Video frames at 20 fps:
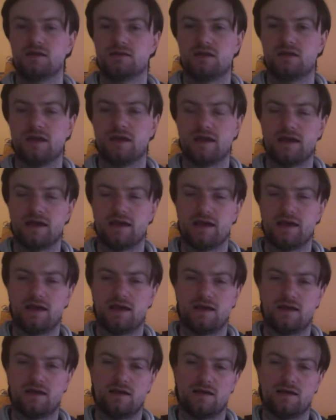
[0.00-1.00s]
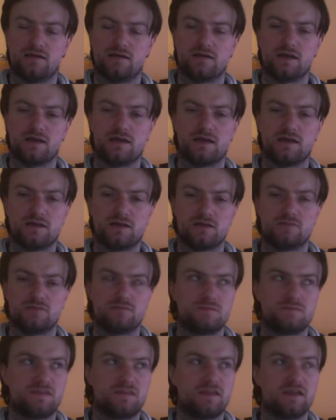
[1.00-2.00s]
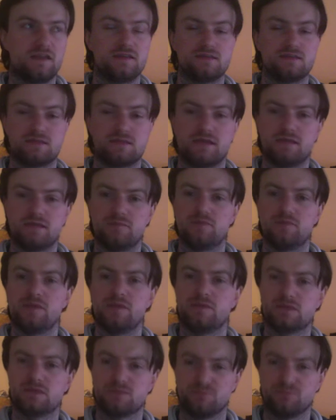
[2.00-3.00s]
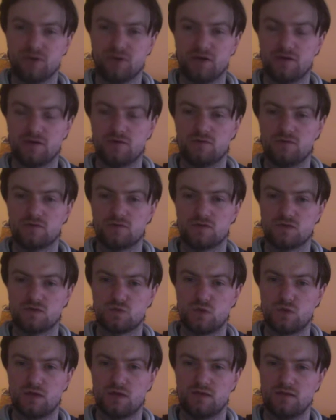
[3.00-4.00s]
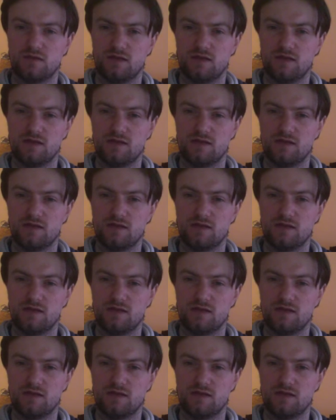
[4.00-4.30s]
kind of things in people's bios as well.